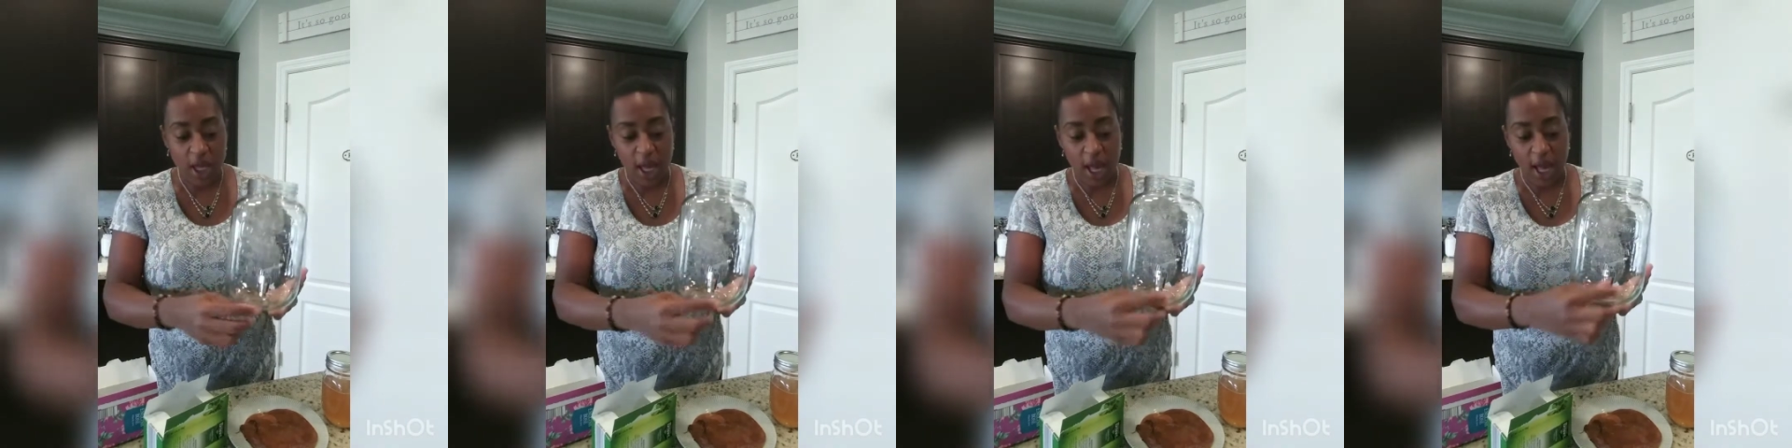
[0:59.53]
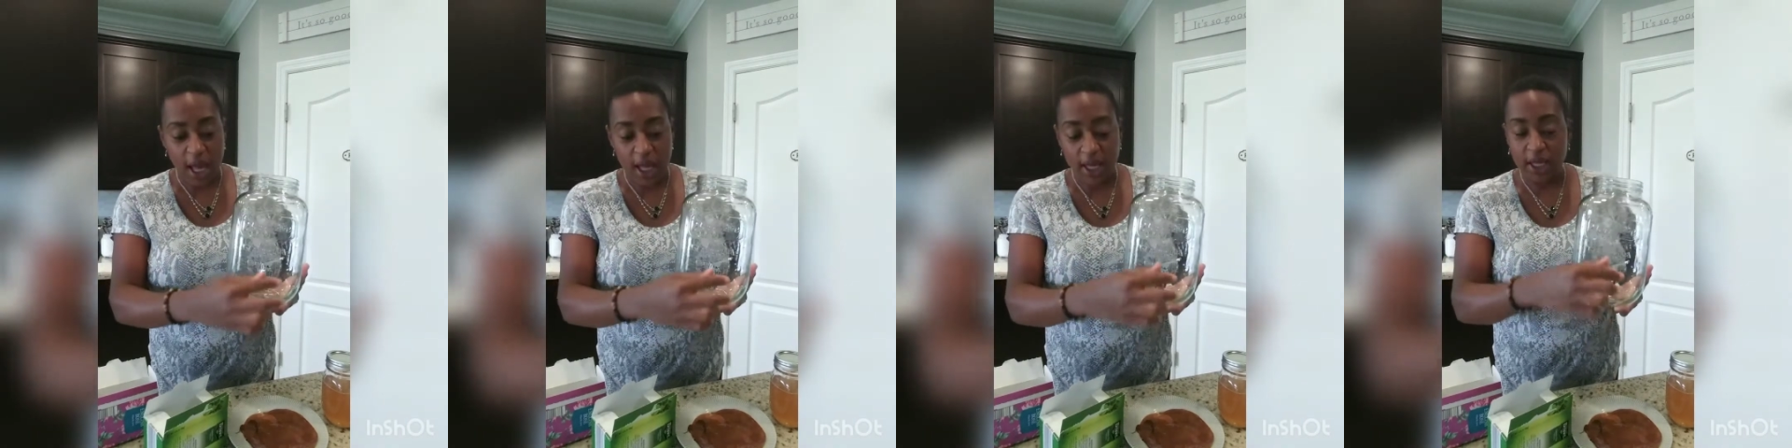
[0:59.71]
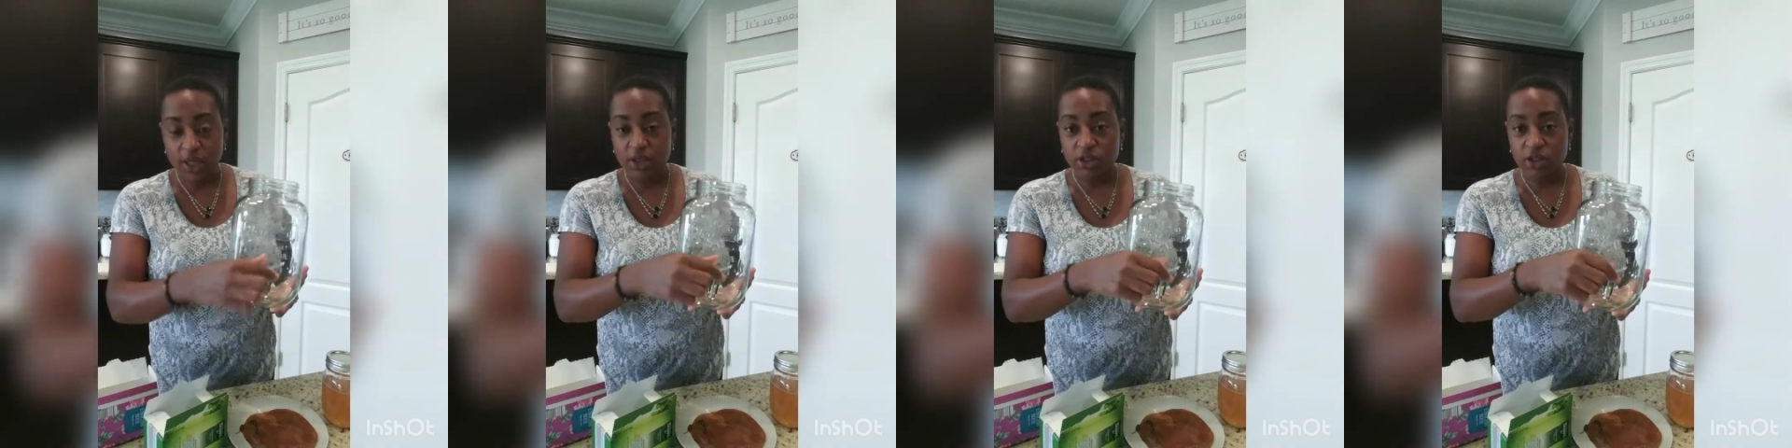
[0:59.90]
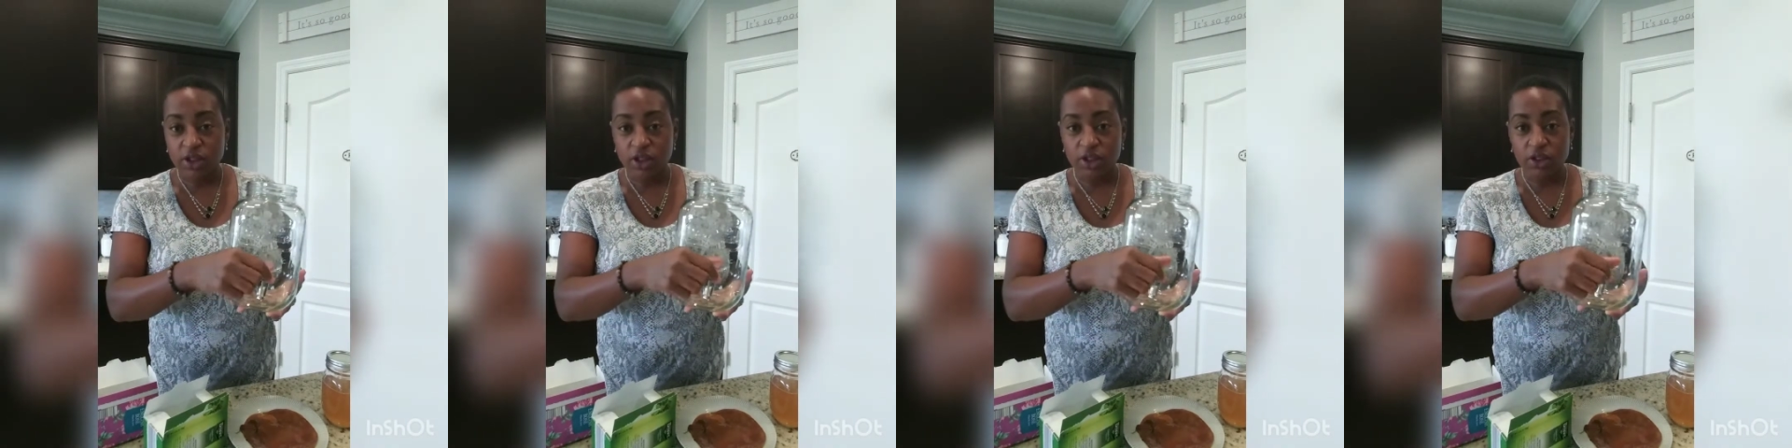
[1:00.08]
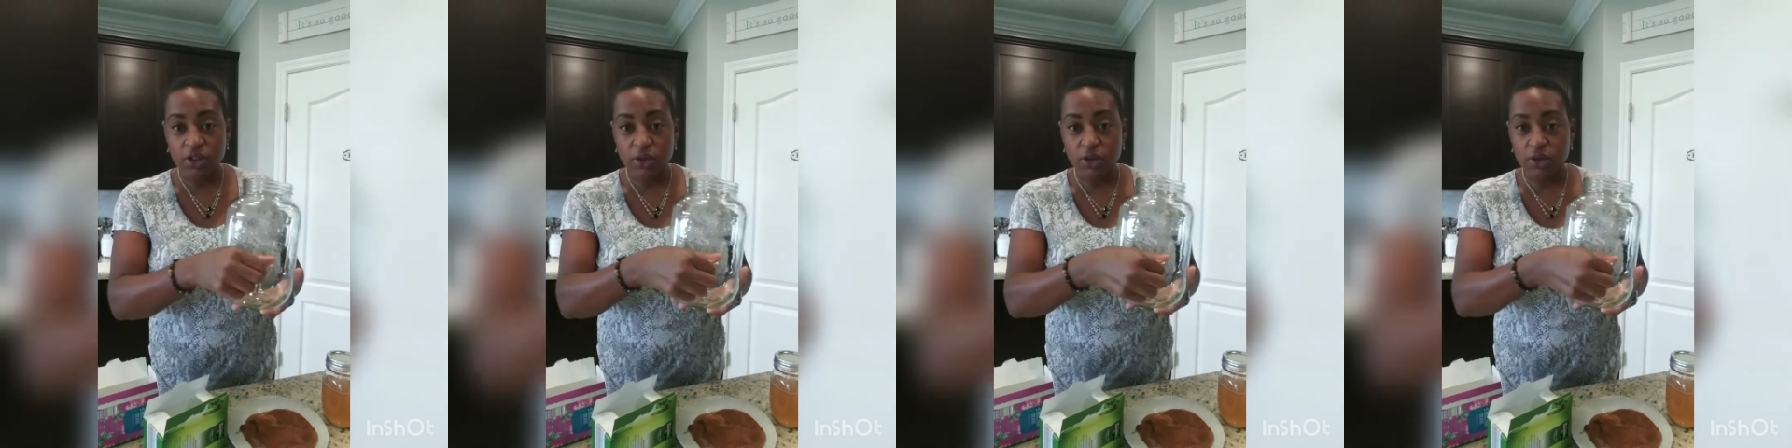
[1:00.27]
I can
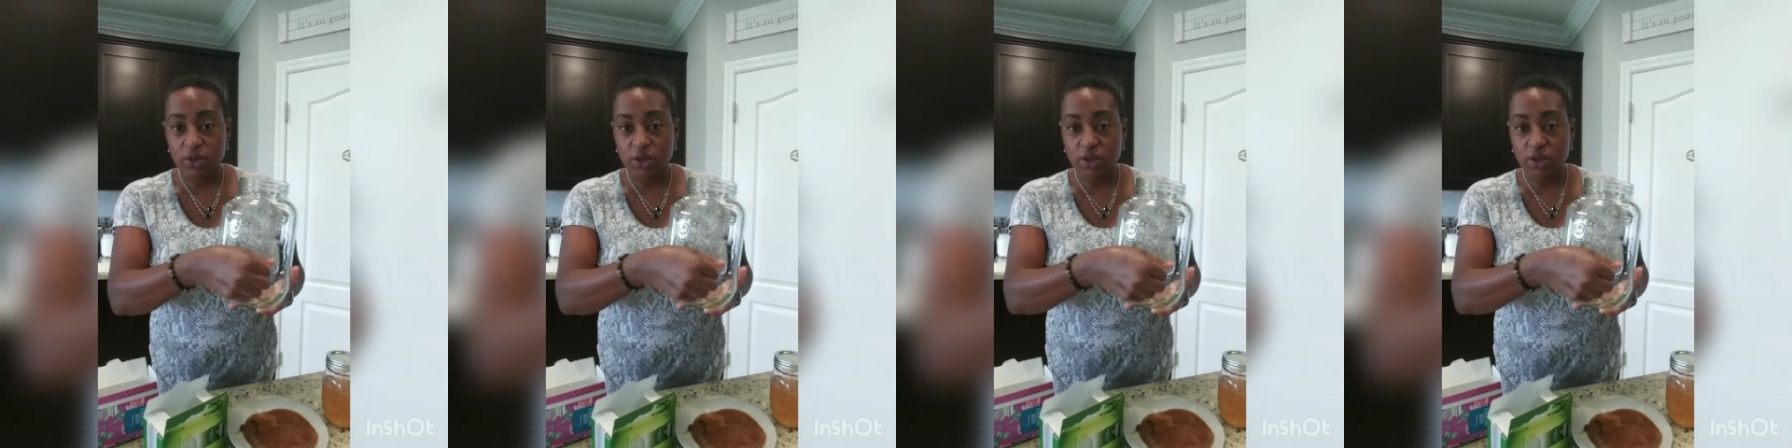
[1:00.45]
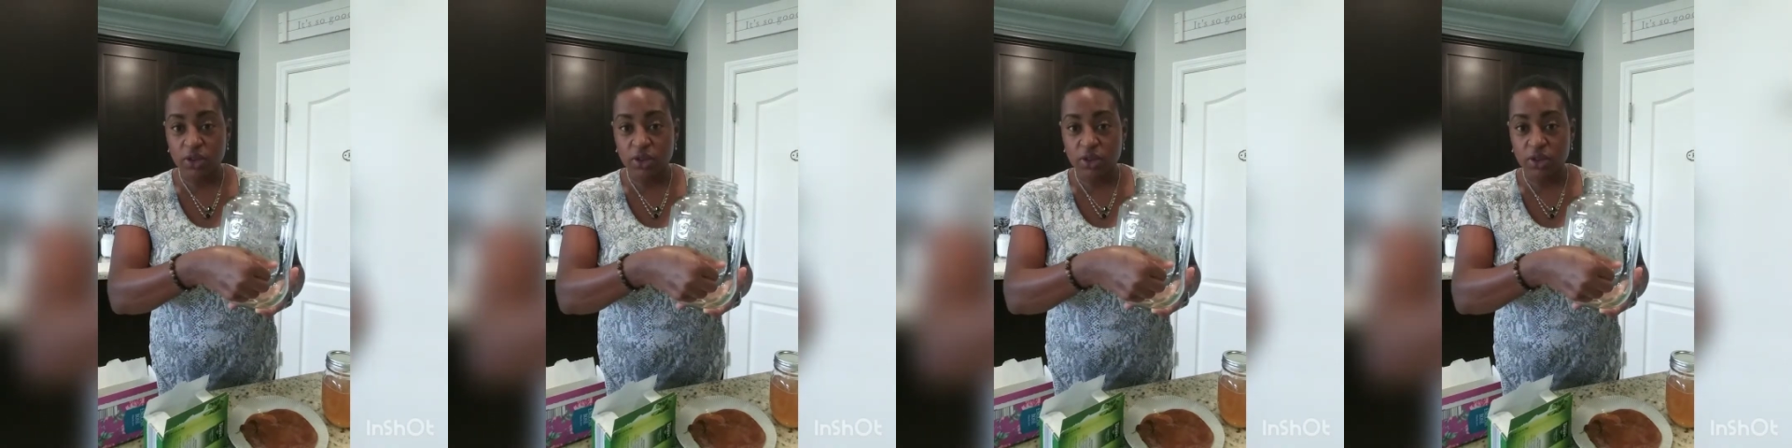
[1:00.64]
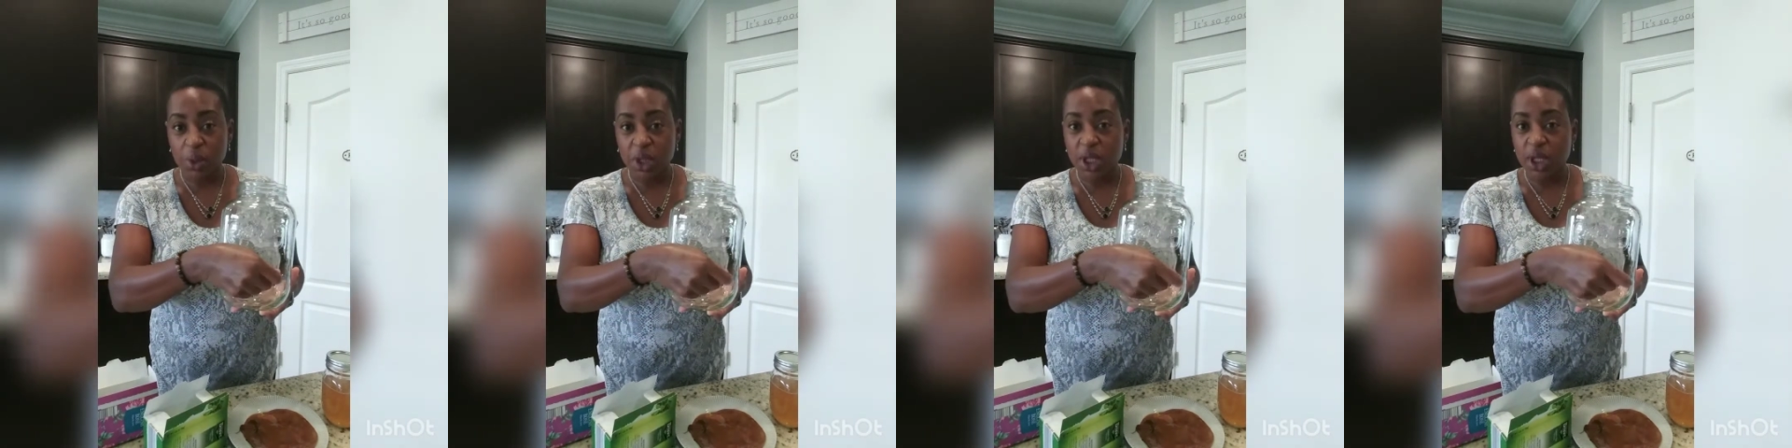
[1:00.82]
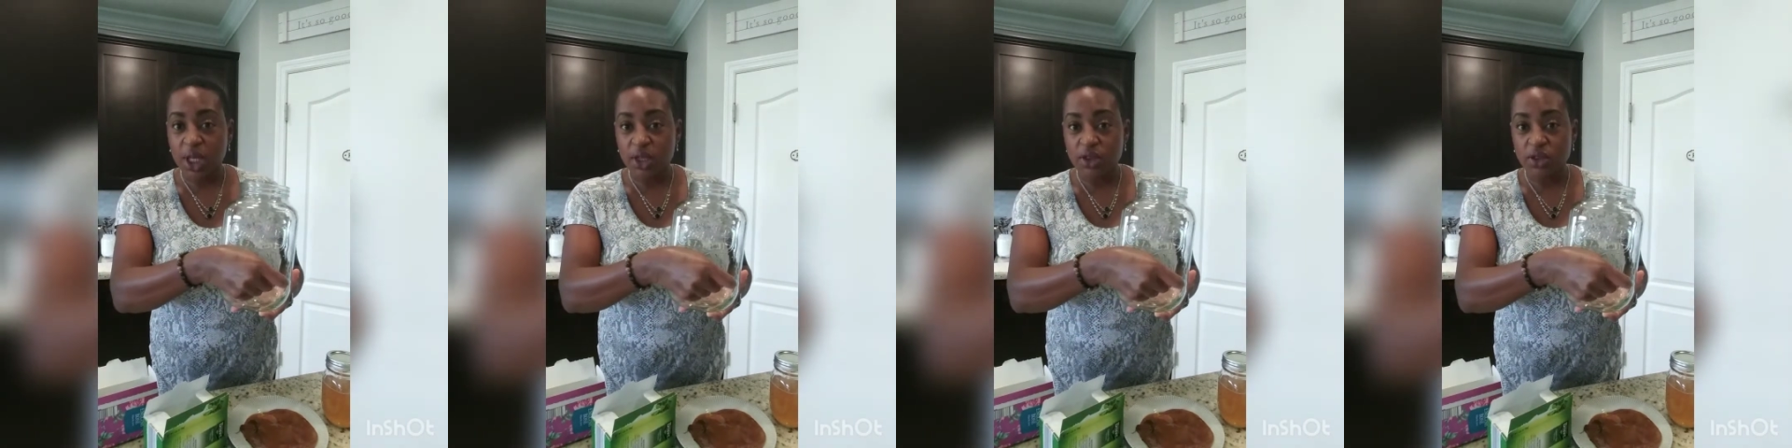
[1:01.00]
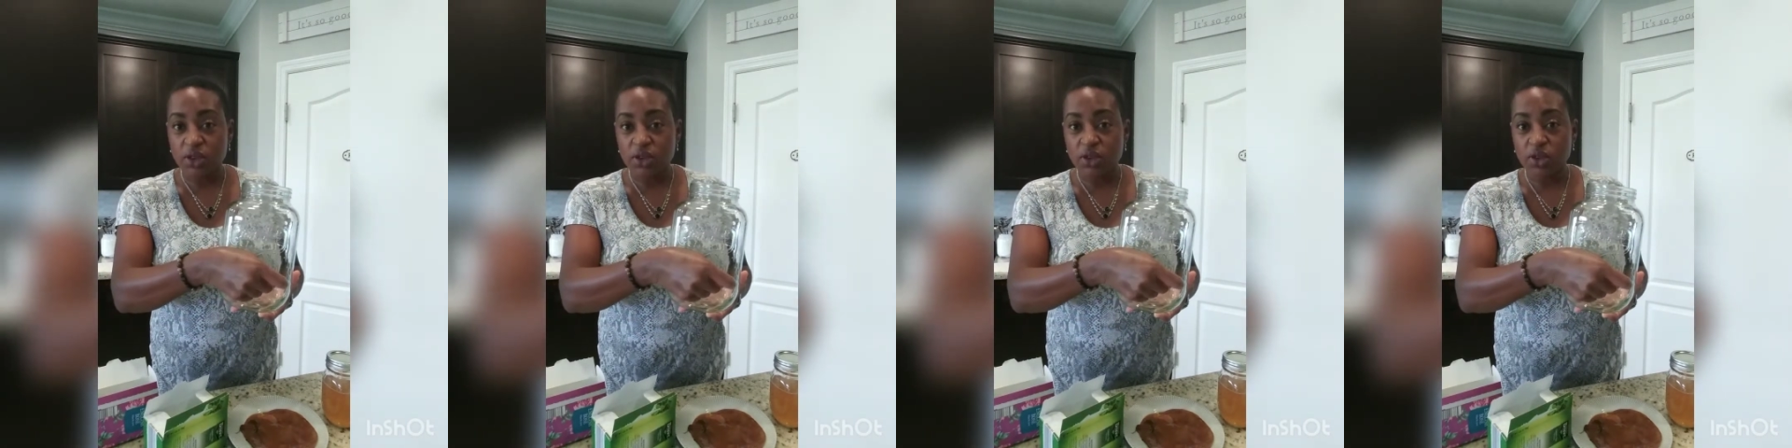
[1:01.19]
just use the
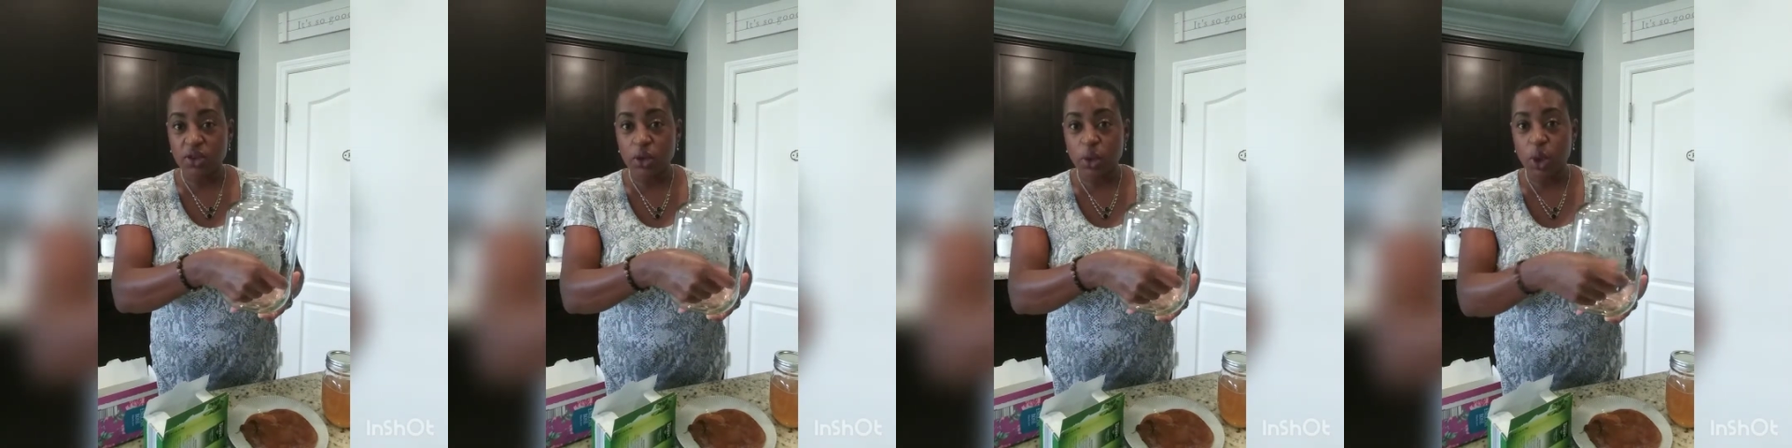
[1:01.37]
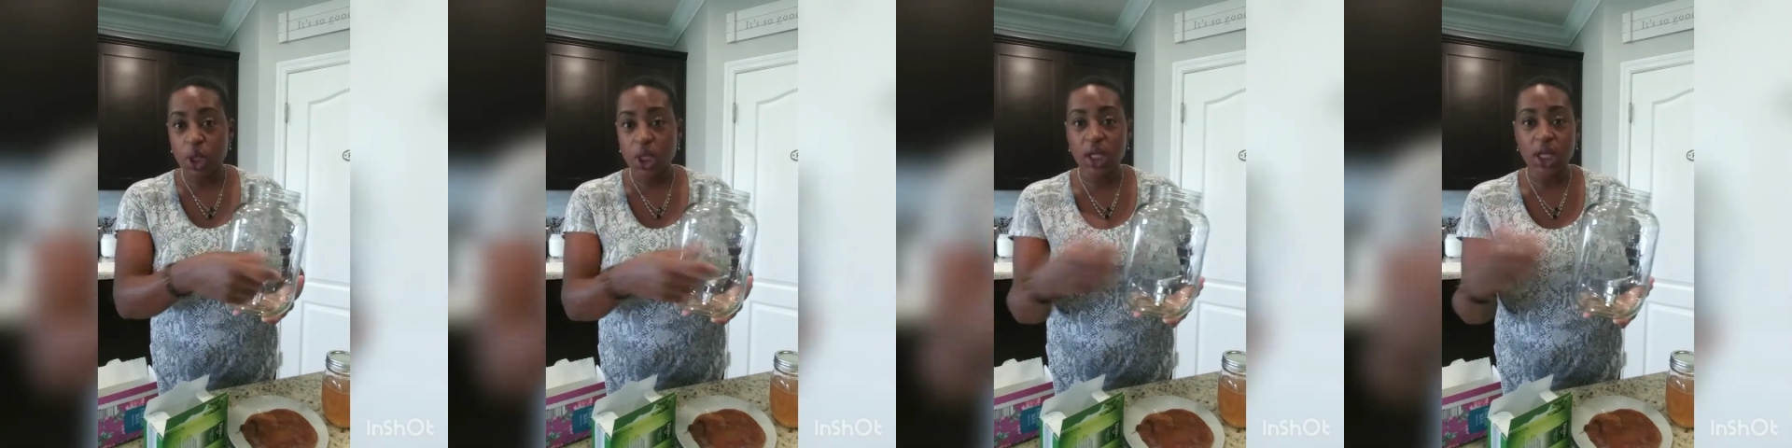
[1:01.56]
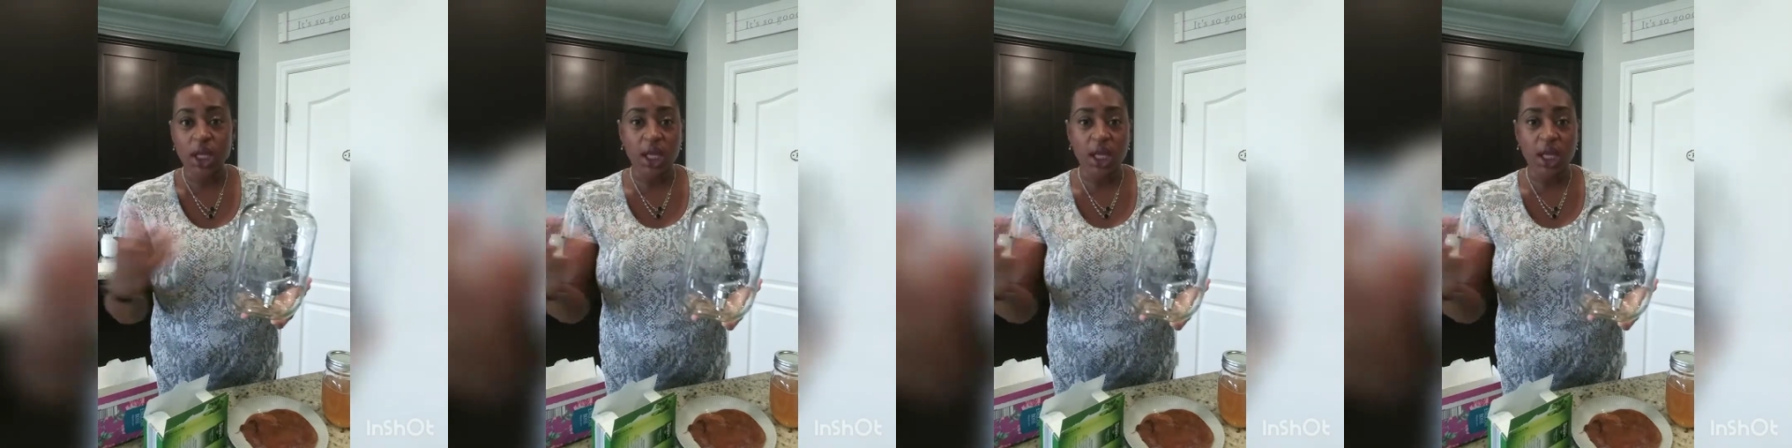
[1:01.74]
spigot to do it,